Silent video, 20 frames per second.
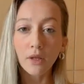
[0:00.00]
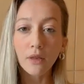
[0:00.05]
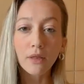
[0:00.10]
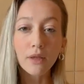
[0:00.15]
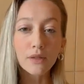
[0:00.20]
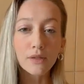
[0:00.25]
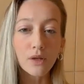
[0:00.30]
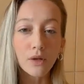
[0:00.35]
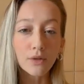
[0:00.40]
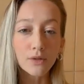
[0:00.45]

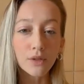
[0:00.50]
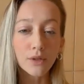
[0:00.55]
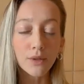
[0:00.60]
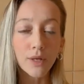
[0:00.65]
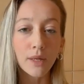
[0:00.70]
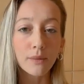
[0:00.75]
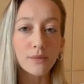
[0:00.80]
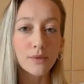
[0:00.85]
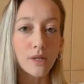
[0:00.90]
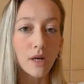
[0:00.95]
This also
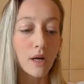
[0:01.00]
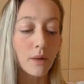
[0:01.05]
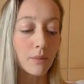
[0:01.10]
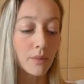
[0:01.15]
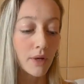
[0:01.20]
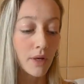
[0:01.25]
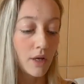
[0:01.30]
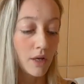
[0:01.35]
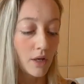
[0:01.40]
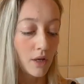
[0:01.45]
comes
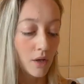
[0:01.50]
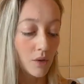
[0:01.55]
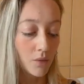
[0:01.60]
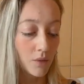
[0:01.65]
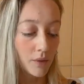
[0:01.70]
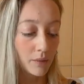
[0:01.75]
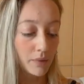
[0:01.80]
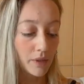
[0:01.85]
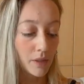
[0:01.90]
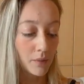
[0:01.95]
up
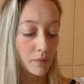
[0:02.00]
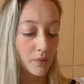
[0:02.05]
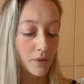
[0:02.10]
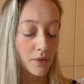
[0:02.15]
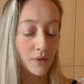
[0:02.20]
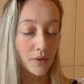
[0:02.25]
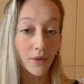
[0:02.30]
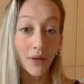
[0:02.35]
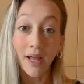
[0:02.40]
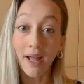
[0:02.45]
when
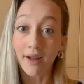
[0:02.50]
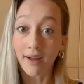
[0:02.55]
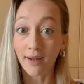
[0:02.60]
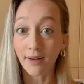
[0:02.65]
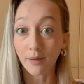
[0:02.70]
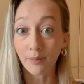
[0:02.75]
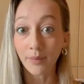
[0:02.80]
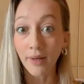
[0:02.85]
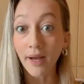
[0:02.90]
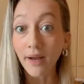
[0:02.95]
people
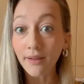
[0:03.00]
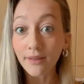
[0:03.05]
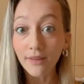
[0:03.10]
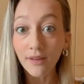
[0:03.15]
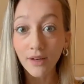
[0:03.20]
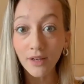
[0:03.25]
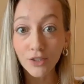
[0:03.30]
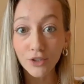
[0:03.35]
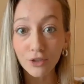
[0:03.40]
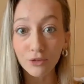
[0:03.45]
had a bad
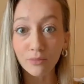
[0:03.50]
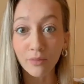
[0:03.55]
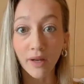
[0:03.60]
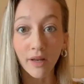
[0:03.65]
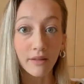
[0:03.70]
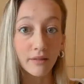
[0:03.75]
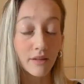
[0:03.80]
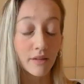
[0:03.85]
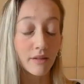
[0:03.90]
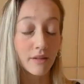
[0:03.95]
launch
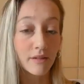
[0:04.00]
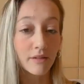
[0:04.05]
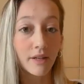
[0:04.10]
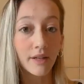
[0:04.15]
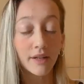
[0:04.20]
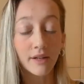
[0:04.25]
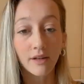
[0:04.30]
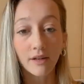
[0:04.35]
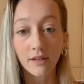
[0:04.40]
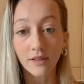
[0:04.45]
month and they're
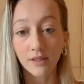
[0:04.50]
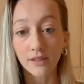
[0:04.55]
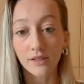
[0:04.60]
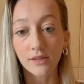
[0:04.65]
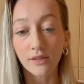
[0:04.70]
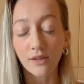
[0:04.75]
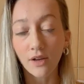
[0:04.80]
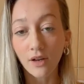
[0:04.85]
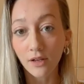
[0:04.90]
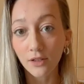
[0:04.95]
like, oh, this
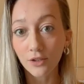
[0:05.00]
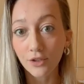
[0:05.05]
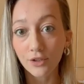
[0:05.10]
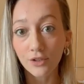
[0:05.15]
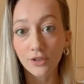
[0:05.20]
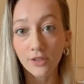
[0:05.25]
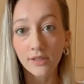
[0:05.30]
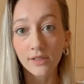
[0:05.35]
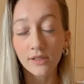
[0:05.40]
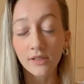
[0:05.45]

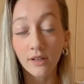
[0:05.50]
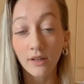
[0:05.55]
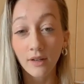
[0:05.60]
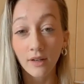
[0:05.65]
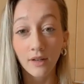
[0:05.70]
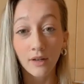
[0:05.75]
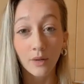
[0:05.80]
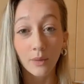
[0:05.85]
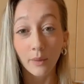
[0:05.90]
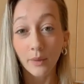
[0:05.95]
launch just
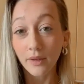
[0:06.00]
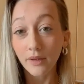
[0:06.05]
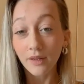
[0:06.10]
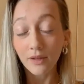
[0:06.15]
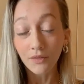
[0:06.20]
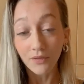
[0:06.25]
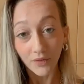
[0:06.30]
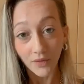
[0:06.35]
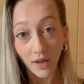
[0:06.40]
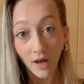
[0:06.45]
really
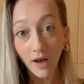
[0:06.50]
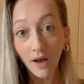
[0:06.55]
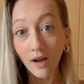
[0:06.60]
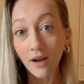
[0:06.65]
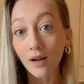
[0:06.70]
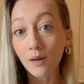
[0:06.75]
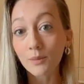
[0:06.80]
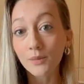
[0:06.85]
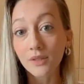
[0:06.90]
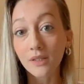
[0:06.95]

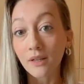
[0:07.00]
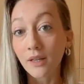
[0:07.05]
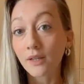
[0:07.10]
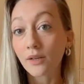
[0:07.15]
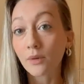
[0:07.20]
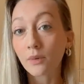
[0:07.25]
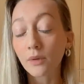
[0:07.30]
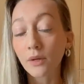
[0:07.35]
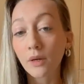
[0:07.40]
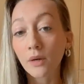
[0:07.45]
flopped, and I
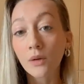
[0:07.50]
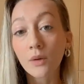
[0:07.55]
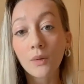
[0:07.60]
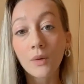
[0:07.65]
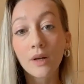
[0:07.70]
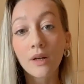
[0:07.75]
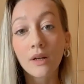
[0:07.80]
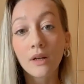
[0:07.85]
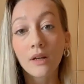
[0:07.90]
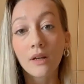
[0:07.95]
don't
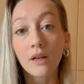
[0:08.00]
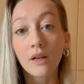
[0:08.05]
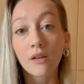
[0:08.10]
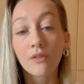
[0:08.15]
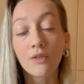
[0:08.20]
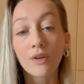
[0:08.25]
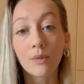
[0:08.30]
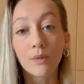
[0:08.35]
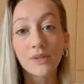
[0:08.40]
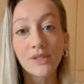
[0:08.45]
know
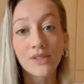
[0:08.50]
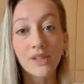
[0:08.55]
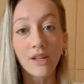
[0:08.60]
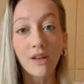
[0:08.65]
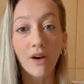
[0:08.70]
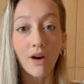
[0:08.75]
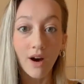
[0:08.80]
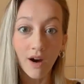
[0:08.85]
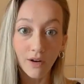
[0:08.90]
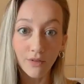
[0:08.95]
if it was
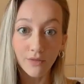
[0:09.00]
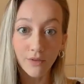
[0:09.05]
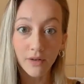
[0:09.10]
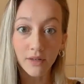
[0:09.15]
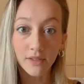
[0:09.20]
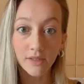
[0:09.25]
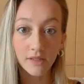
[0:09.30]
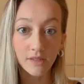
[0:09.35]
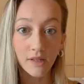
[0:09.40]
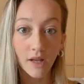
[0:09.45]
the offer
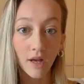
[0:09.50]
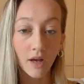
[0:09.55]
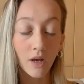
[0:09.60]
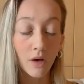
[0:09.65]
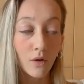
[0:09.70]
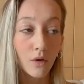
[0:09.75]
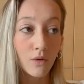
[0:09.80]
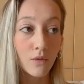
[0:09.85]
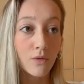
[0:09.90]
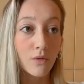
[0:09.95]

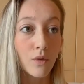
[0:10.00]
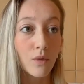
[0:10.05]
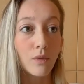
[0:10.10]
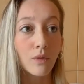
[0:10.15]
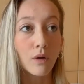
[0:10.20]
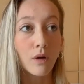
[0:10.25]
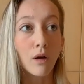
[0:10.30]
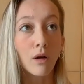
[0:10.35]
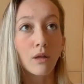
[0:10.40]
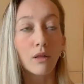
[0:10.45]
itself
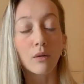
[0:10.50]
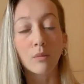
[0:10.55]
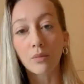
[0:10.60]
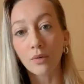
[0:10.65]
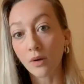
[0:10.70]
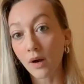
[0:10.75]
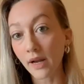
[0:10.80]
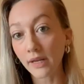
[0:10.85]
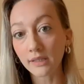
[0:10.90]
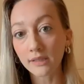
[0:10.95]
or the
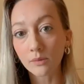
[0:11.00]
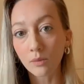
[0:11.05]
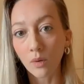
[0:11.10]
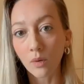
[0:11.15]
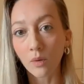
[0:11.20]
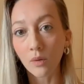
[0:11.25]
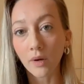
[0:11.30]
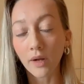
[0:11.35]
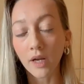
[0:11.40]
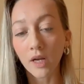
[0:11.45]
price
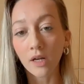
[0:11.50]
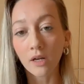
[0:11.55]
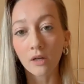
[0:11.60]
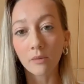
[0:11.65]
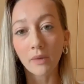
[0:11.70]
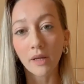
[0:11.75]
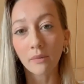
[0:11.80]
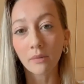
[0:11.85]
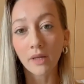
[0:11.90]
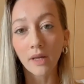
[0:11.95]
point, or
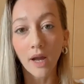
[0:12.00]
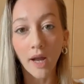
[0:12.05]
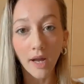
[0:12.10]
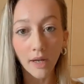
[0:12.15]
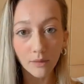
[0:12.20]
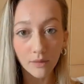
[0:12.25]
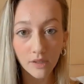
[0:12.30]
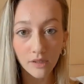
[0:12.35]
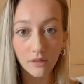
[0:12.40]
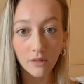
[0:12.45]
maybe
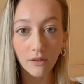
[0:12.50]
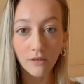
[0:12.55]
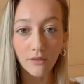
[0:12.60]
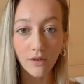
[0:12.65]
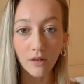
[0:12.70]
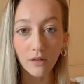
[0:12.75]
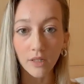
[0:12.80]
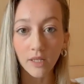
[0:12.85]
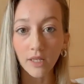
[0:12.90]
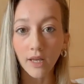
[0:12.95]
I was in a
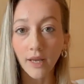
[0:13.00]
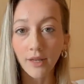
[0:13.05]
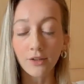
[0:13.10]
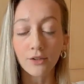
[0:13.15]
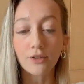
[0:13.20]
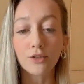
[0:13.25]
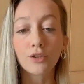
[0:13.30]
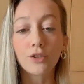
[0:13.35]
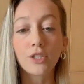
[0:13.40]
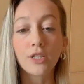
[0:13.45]
funky
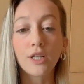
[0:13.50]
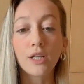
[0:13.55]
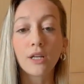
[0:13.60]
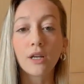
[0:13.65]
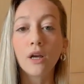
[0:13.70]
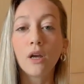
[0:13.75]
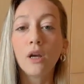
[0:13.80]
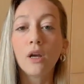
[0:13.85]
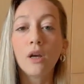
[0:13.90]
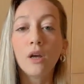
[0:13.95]

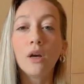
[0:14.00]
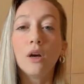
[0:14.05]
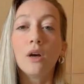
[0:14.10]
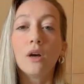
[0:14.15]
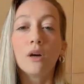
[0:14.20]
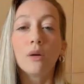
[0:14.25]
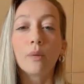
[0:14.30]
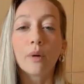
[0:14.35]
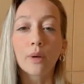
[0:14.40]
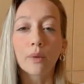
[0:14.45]
energy.
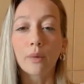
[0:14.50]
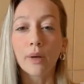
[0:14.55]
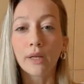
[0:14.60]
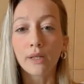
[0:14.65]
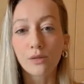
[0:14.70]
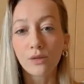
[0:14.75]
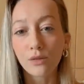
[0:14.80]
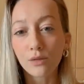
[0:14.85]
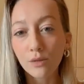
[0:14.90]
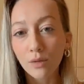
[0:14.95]
What do I
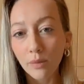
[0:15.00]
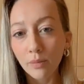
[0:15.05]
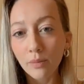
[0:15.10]
do